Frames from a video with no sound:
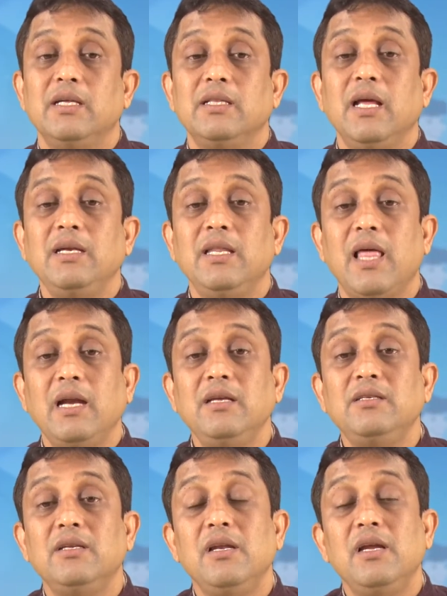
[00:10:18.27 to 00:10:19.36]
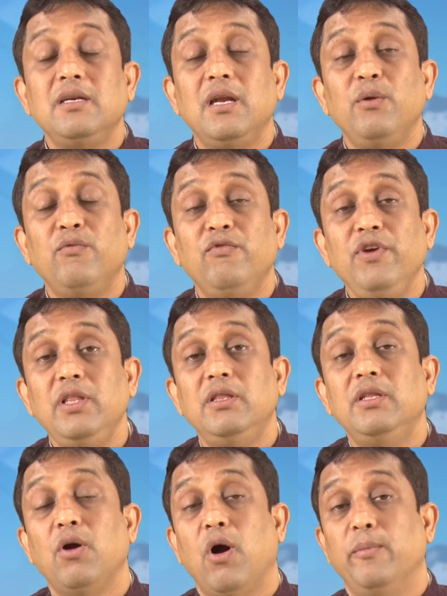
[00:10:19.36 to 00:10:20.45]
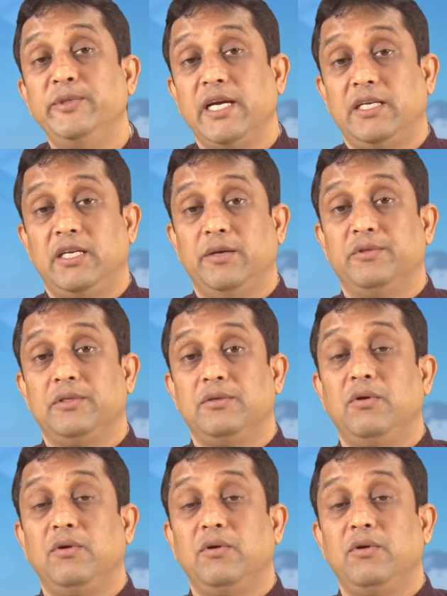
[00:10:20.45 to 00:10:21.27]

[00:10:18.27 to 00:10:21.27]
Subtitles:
then that is related with the objectives.